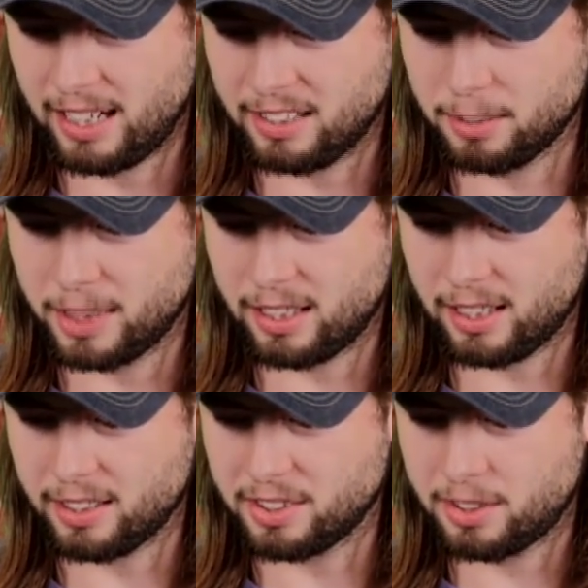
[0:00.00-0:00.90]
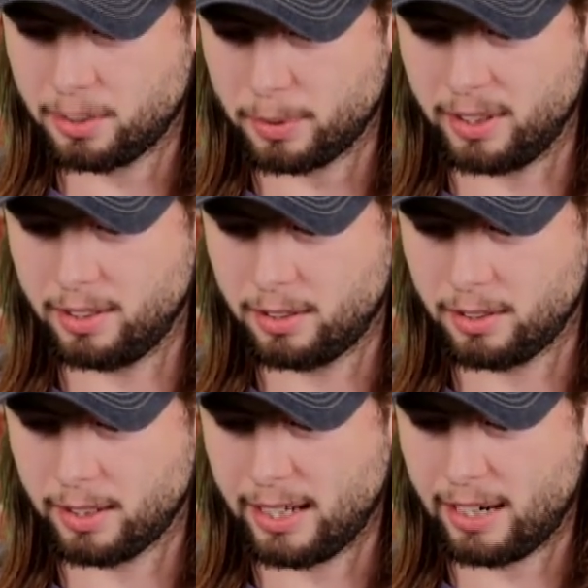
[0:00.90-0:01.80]
Tyler Blaylock is stupid
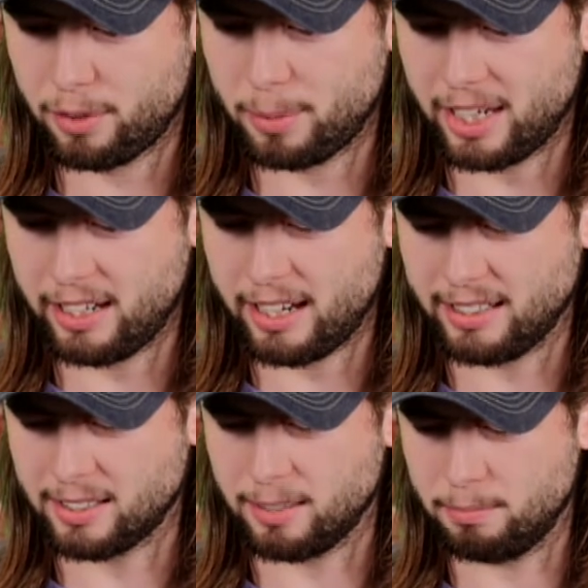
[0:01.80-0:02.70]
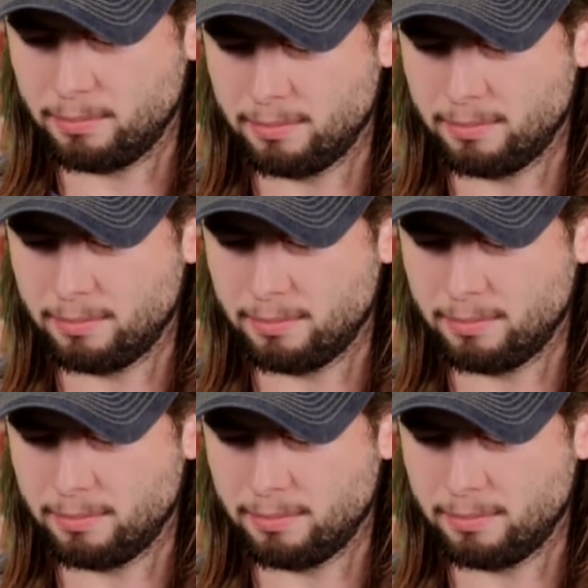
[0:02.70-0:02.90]
and everybody hates him.